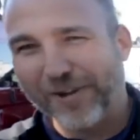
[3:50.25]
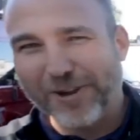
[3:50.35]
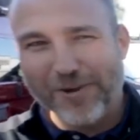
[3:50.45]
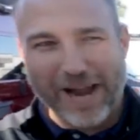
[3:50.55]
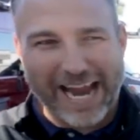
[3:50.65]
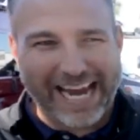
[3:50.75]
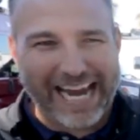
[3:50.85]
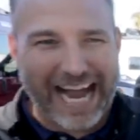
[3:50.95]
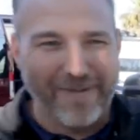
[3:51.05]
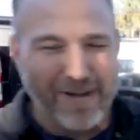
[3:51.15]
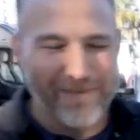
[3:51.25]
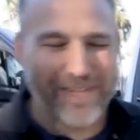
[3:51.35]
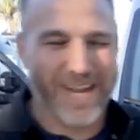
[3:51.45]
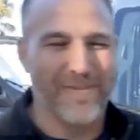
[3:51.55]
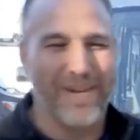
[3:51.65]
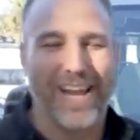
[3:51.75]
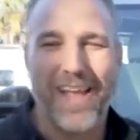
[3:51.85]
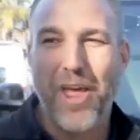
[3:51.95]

For you, Hank, I might find a way.